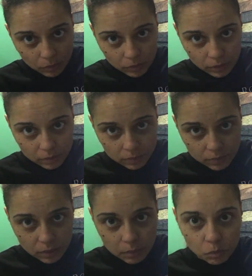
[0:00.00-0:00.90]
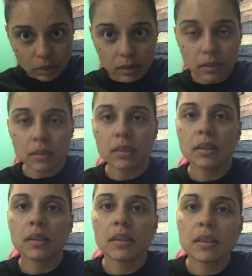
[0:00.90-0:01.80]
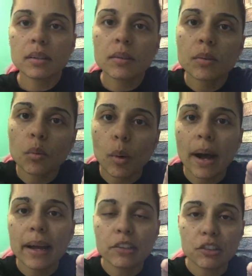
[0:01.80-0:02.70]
on now. What the? Why,